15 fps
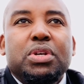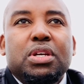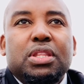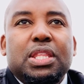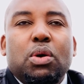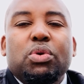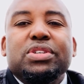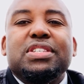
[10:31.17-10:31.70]

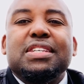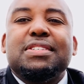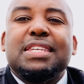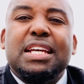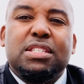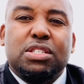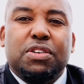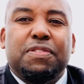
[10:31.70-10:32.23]
there was a
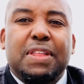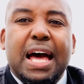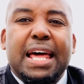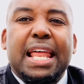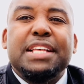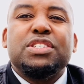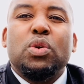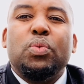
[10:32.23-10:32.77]
sense of that.
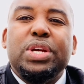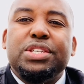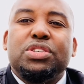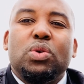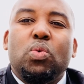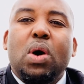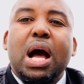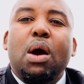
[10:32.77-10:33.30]
That's the
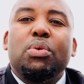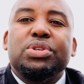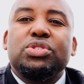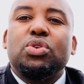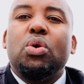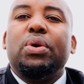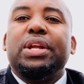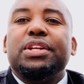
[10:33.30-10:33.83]
reason why I was
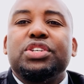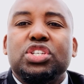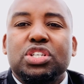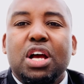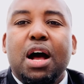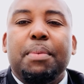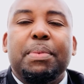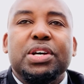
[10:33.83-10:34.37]
going to shop.